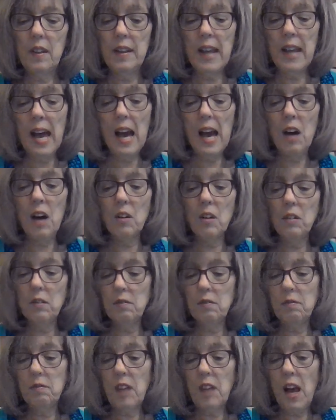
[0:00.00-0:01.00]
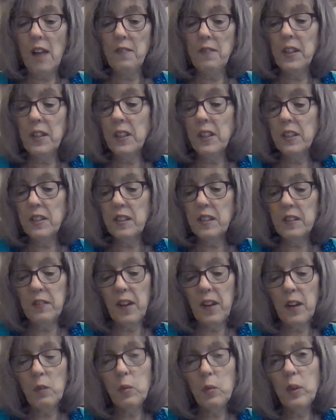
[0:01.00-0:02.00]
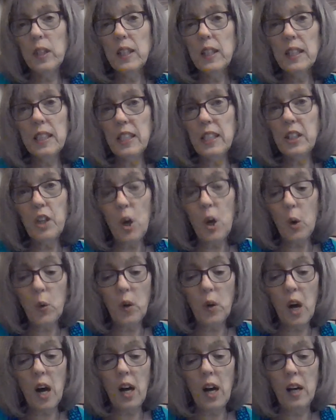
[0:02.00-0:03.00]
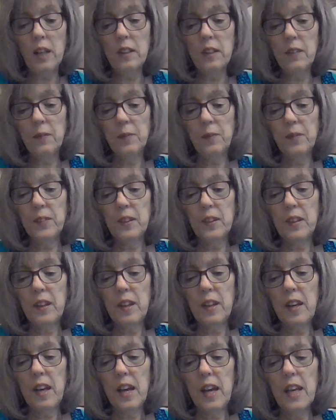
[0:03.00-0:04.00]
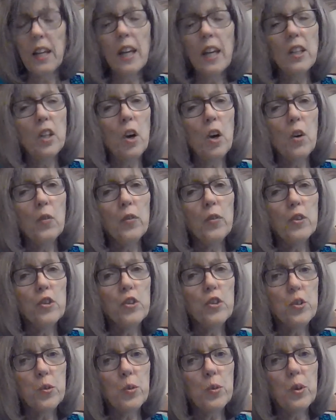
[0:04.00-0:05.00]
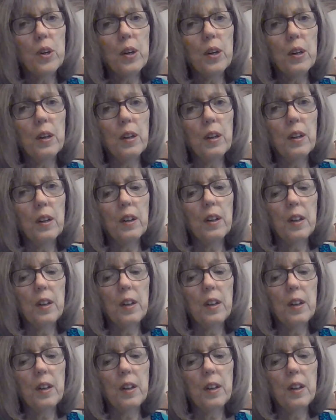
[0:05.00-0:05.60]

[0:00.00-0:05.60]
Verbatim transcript: Now I feel as if I really know God, and I know for sure